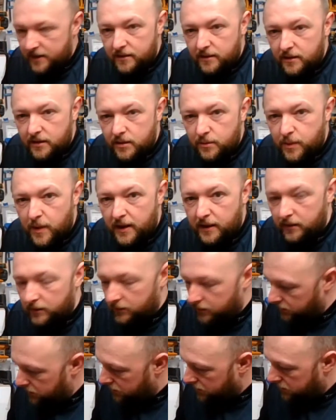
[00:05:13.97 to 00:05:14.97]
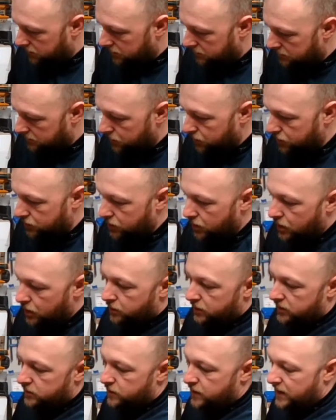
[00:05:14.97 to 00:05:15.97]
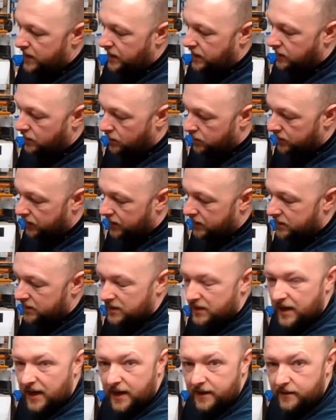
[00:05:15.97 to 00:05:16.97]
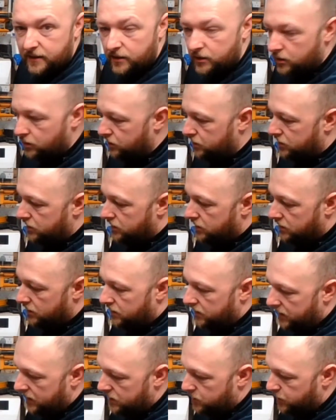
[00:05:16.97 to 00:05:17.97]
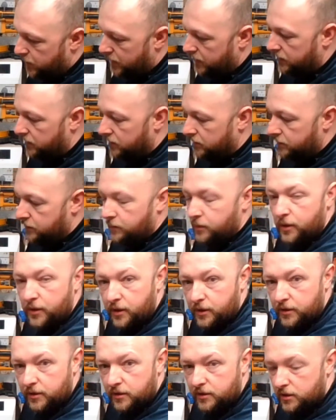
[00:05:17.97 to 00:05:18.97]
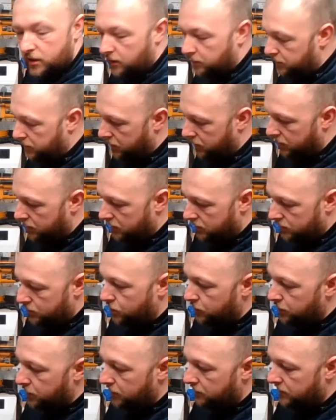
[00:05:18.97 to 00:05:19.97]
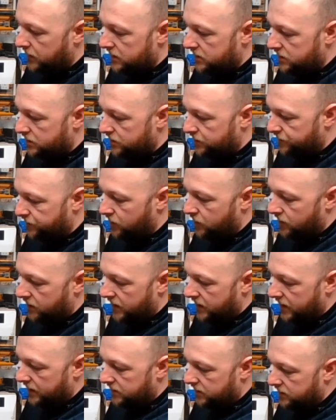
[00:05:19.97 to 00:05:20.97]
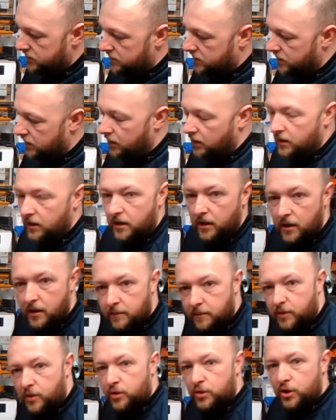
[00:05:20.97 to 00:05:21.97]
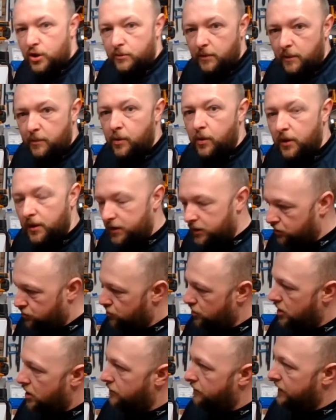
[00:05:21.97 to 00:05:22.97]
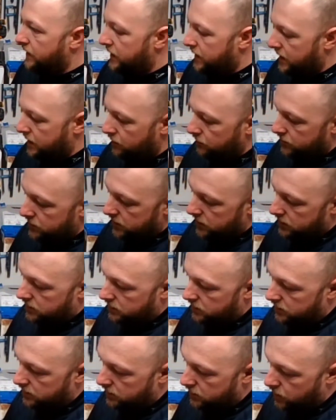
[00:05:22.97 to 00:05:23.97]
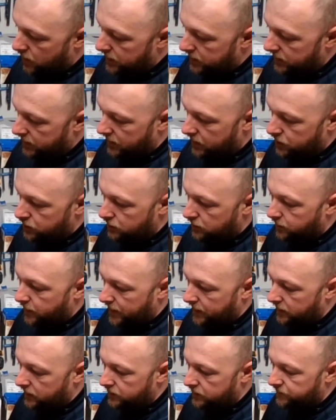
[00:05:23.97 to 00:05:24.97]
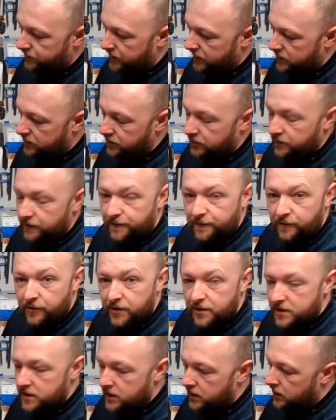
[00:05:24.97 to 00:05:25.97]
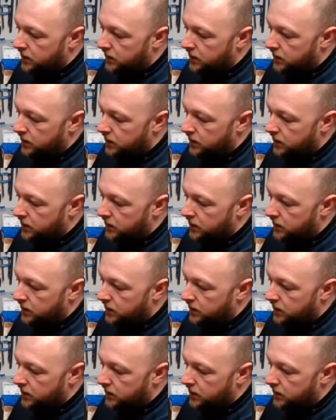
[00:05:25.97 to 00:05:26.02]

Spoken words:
of this panel must always be on the inside and not this panel put on the top. A couple of reasons for that is because you're going to be pulling the drawer in and out. When the actual panel is fixed to the front,